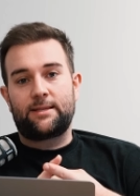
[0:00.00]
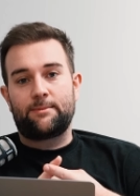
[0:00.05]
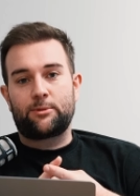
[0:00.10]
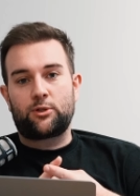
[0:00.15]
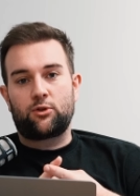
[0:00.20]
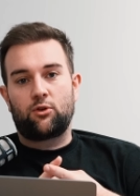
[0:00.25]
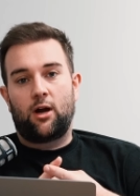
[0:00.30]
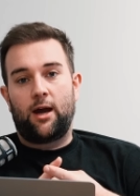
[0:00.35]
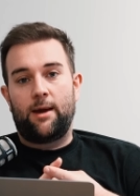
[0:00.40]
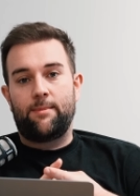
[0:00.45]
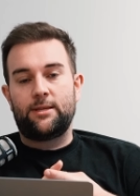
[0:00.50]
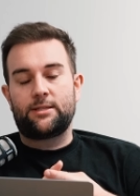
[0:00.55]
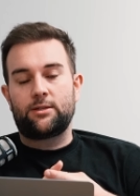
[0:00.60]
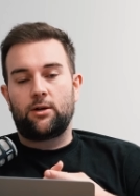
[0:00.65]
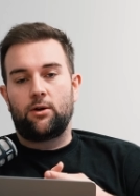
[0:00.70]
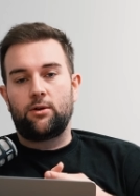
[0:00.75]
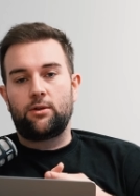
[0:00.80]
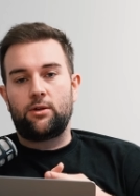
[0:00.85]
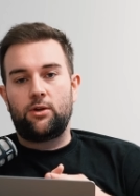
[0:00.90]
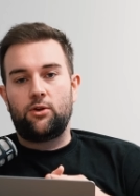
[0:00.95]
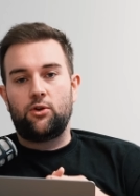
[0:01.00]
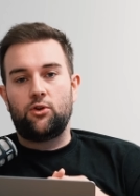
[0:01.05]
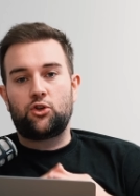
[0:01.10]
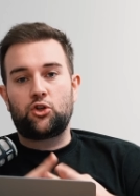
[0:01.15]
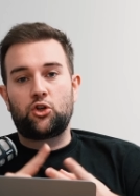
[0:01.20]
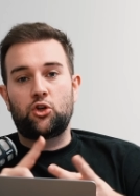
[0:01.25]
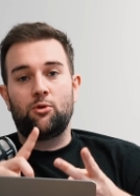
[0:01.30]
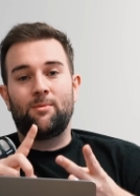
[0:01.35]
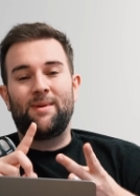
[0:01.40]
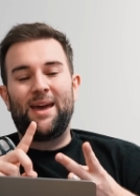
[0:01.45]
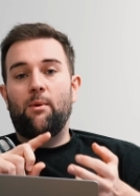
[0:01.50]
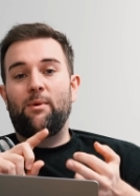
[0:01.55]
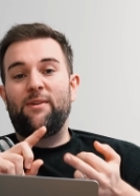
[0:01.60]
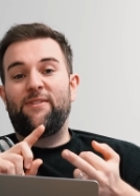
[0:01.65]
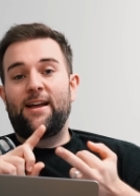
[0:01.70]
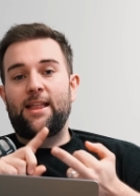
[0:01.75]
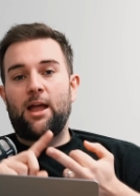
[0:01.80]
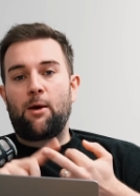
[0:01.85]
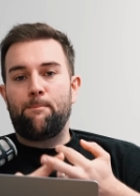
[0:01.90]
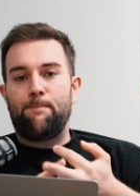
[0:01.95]
subscribers on YouTube, and
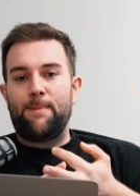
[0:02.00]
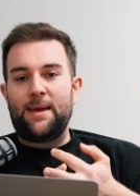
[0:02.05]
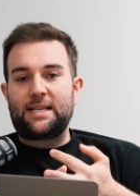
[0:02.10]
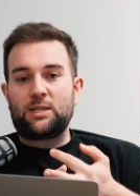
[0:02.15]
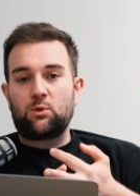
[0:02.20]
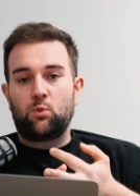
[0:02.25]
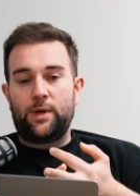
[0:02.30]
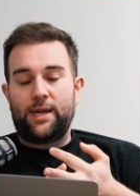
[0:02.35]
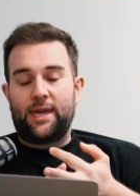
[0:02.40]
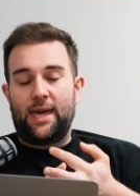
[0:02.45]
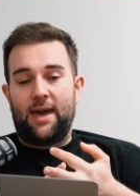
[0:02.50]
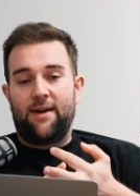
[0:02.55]
we've had our best week